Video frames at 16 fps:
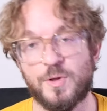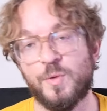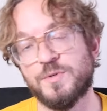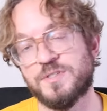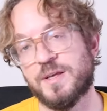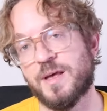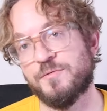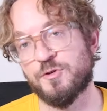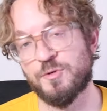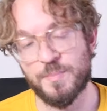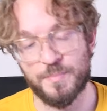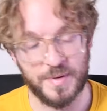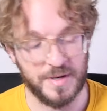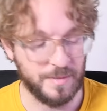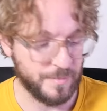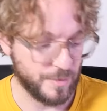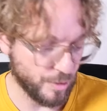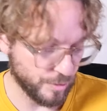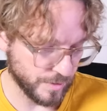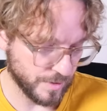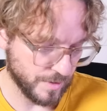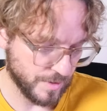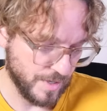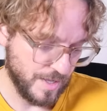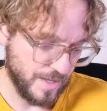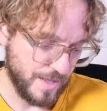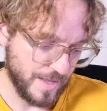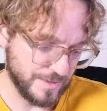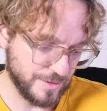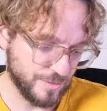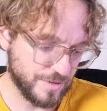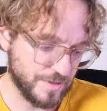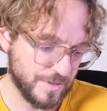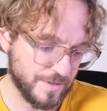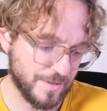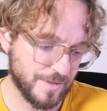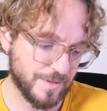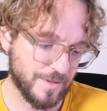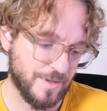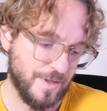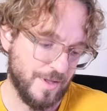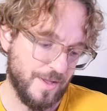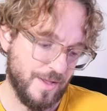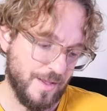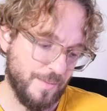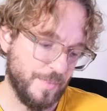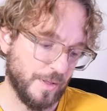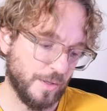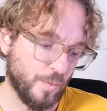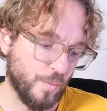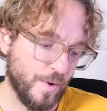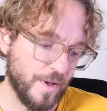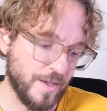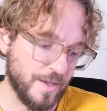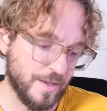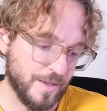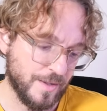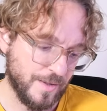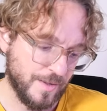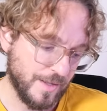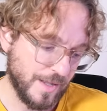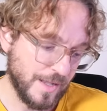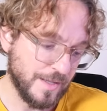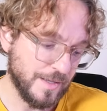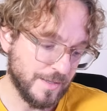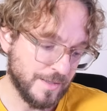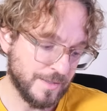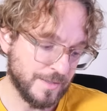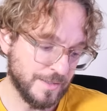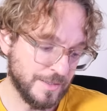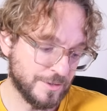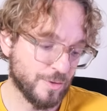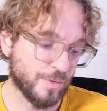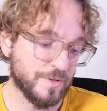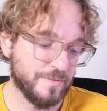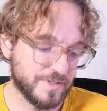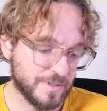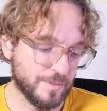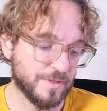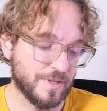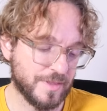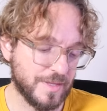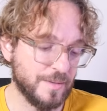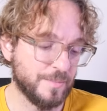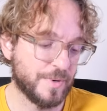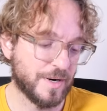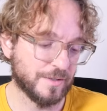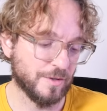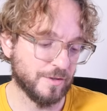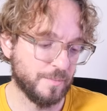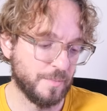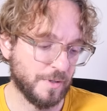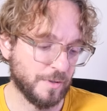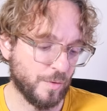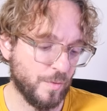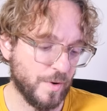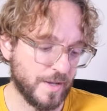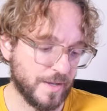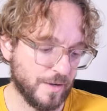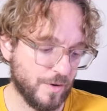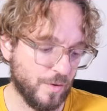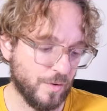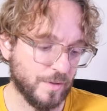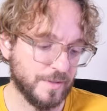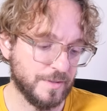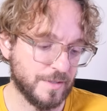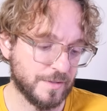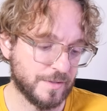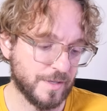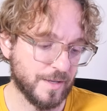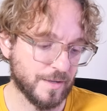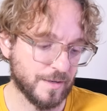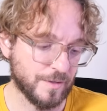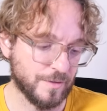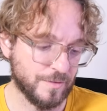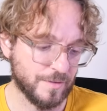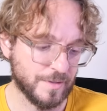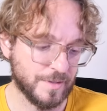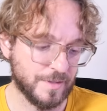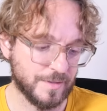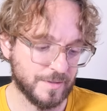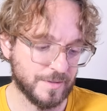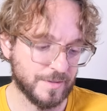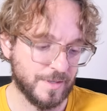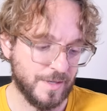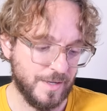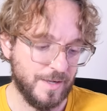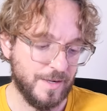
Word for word: always, I have the repeat in Menorca, as you see, the Milky Way uh, is only visible the theme part of the Milky Way, only the tail, only the